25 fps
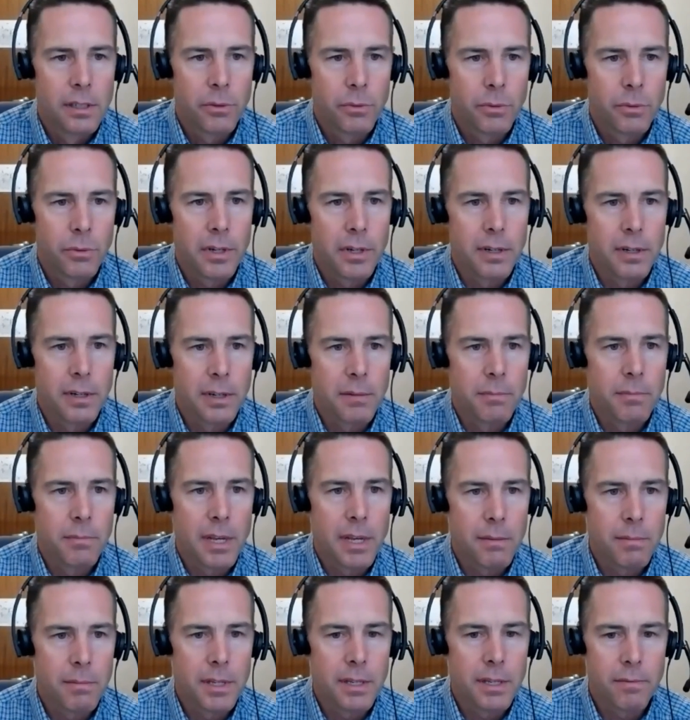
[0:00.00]
where it
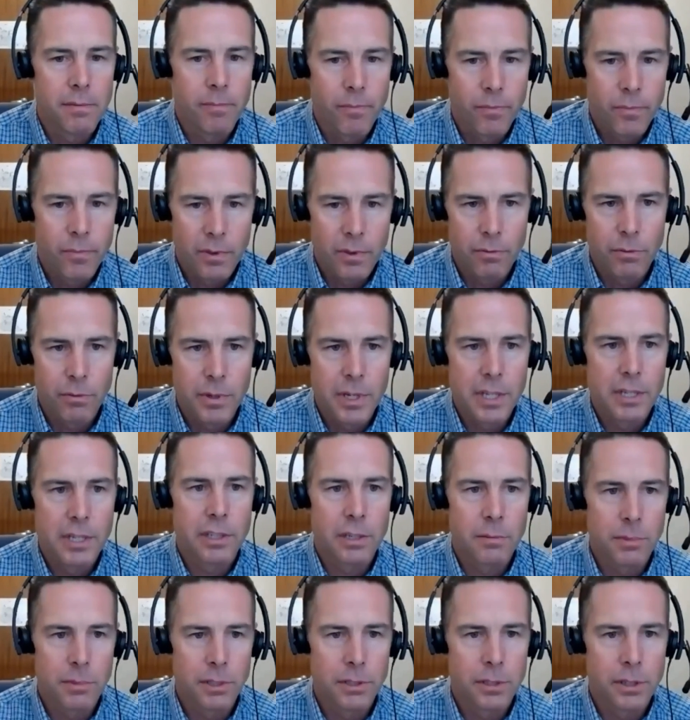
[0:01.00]
may be
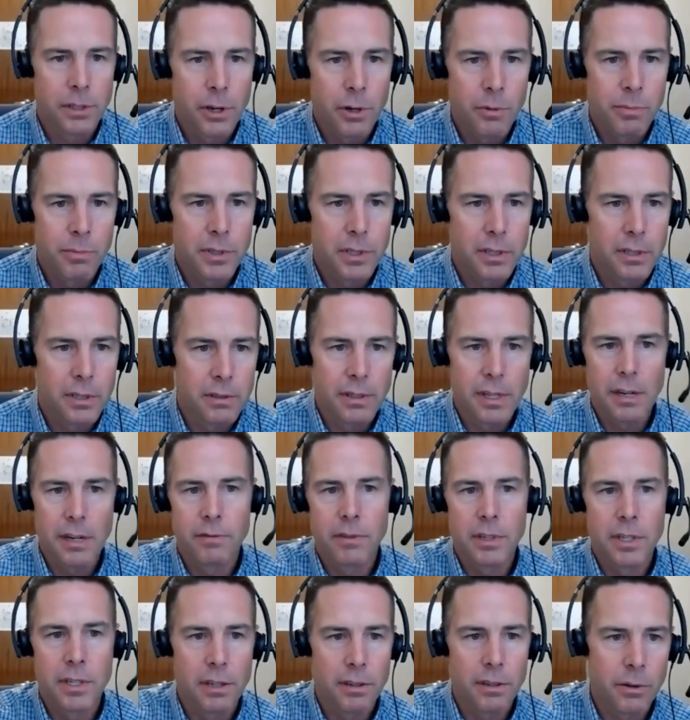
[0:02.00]
reasonable to open
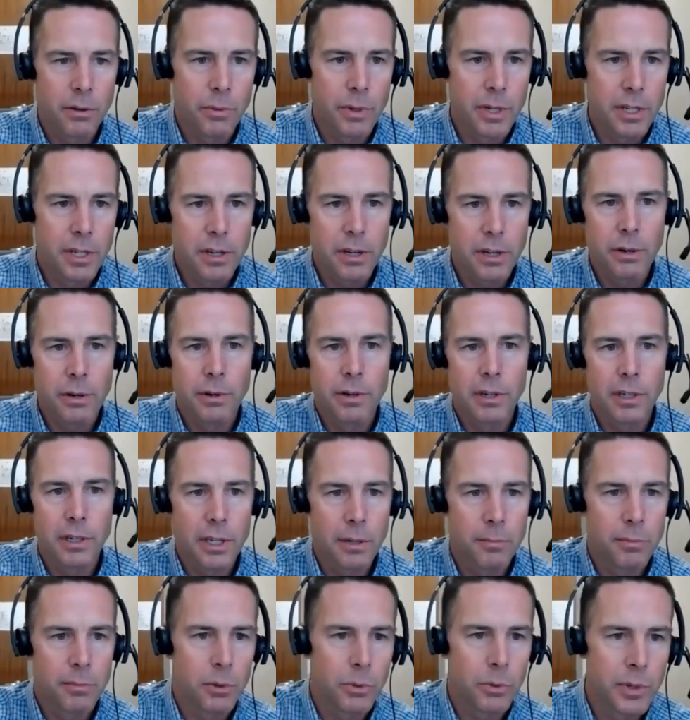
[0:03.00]
every other window or a
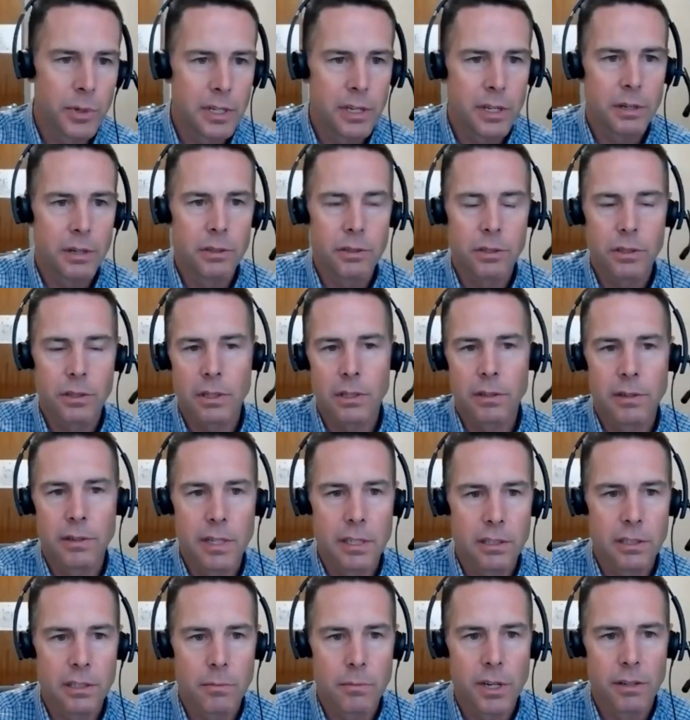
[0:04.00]
couple windows to
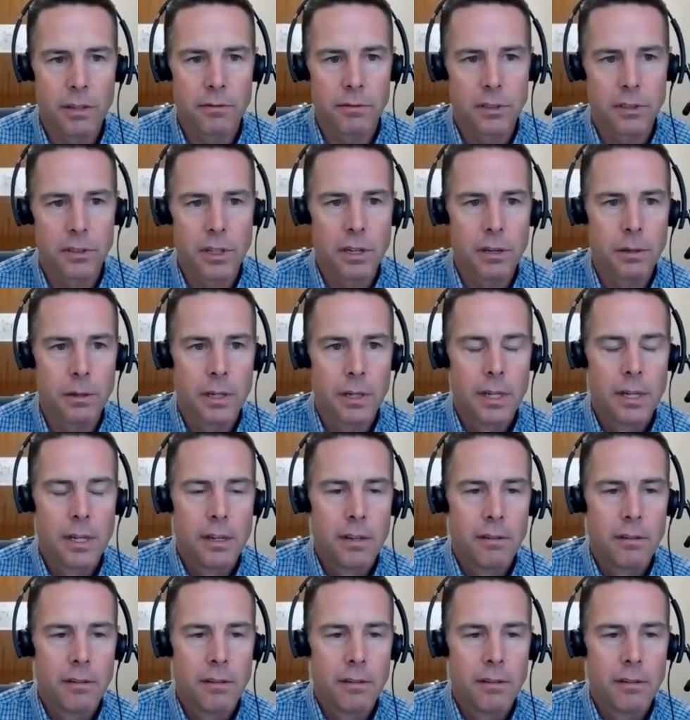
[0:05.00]
create some airflow.